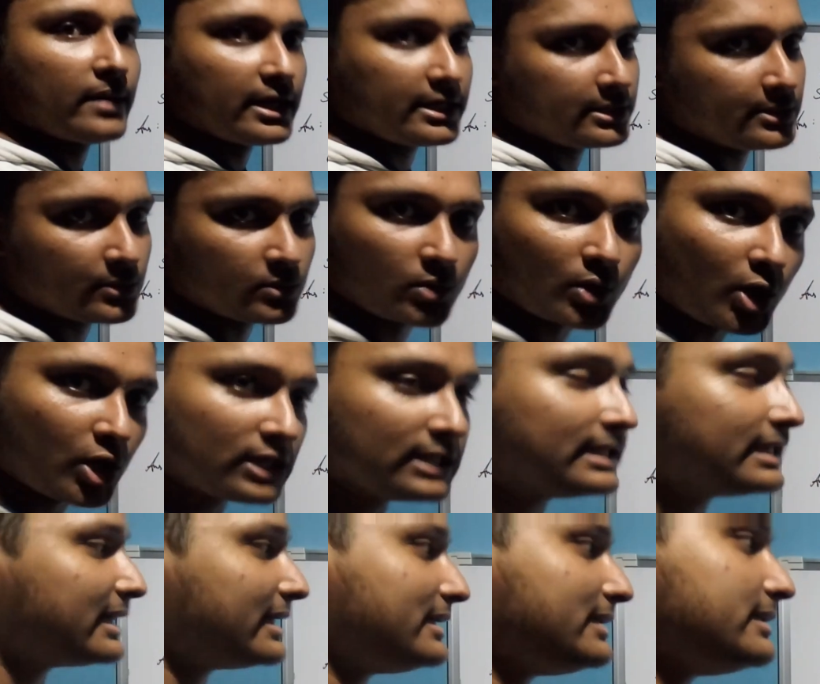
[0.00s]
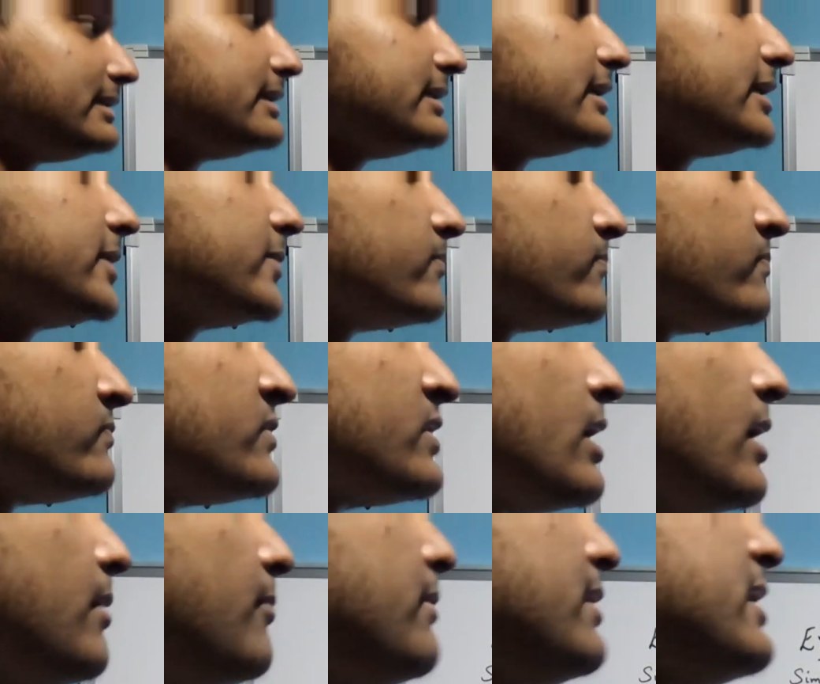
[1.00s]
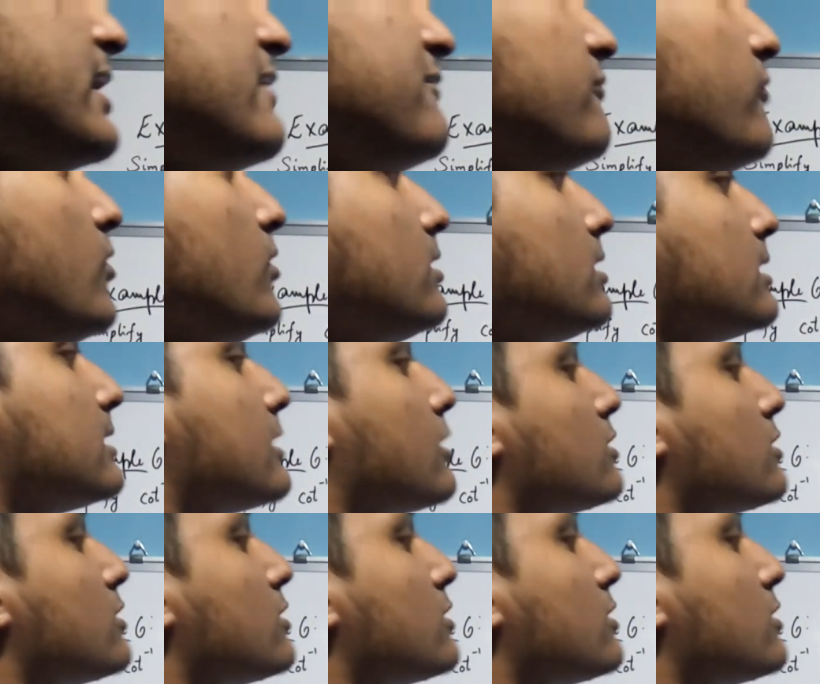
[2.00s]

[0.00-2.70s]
by 2 or 90 degree. But therefore